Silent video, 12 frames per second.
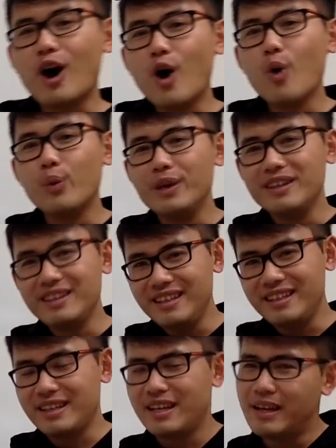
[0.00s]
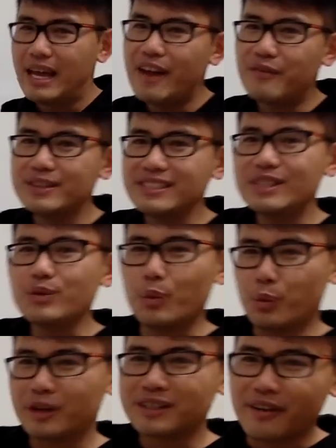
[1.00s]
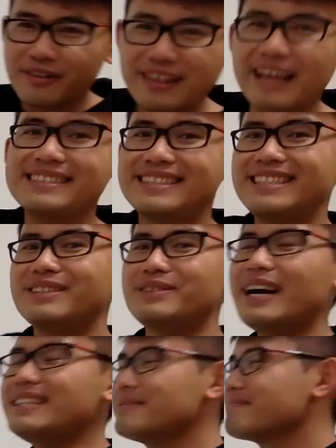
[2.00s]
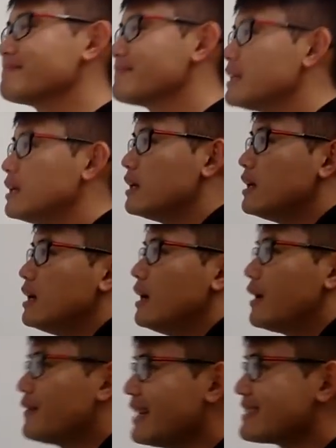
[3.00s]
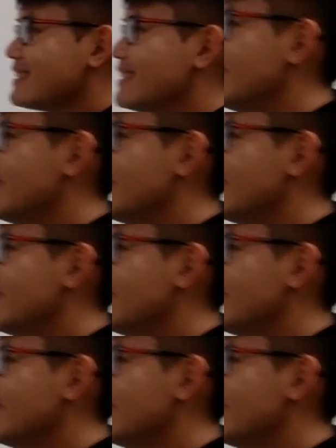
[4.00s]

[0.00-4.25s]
all we need. Everything will work out nicely, right? All right,